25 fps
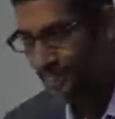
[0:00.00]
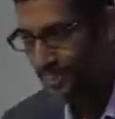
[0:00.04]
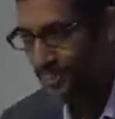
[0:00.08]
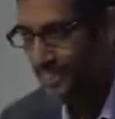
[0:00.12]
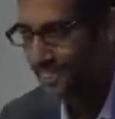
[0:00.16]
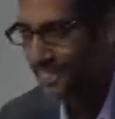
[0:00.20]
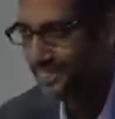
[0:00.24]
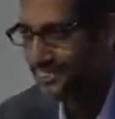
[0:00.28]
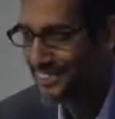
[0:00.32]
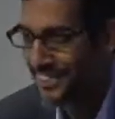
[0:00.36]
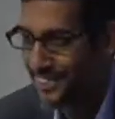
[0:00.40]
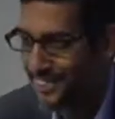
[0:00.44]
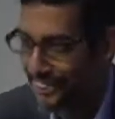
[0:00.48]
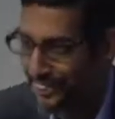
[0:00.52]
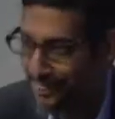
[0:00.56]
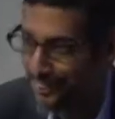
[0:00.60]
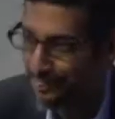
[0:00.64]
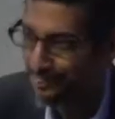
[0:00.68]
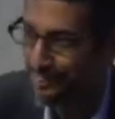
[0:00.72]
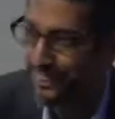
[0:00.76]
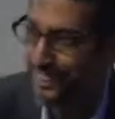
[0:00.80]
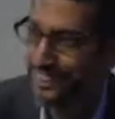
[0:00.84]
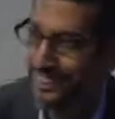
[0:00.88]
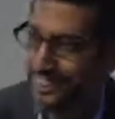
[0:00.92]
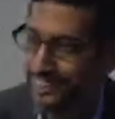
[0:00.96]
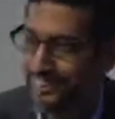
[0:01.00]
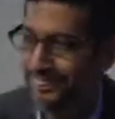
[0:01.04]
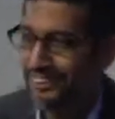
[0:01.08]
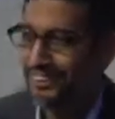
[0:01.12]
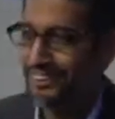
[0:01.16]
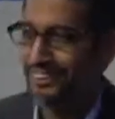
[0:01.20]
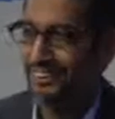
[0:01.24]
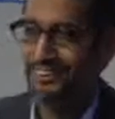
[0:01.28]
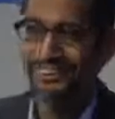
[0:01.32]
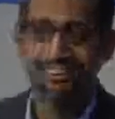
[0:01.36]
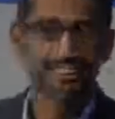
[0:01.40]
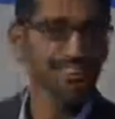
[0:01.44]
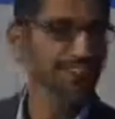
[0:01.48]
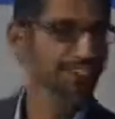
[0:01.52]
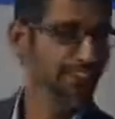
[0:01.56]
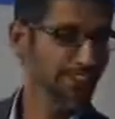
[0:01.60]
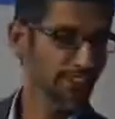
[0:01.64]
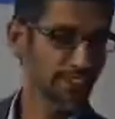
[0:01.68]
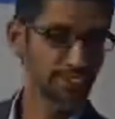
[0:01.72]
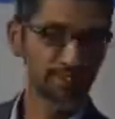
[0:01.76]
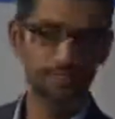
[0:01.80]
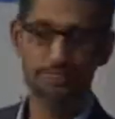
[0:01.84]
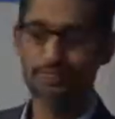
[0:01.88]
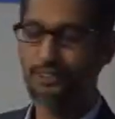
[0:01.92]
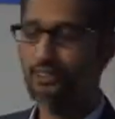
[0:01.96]
very exciting to be here, and thank
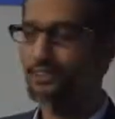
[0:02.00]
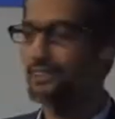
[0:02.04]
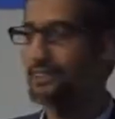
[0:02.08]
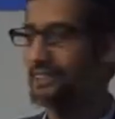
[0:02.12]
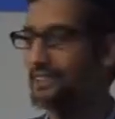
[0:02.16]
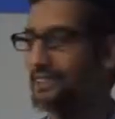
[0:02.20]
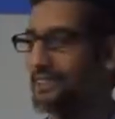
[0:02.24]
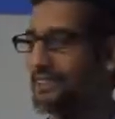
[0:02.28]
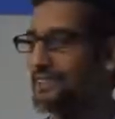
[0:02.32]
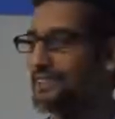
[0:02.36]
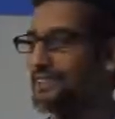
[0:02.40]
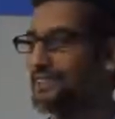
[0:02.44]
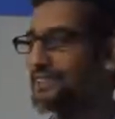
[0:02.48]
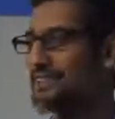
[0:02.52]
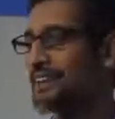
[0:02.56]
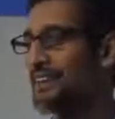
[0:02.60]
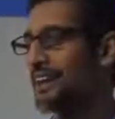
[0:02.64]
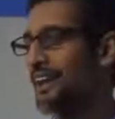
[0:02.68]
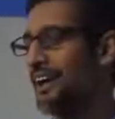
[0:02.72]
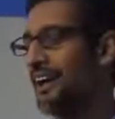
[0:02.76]
you for doing this.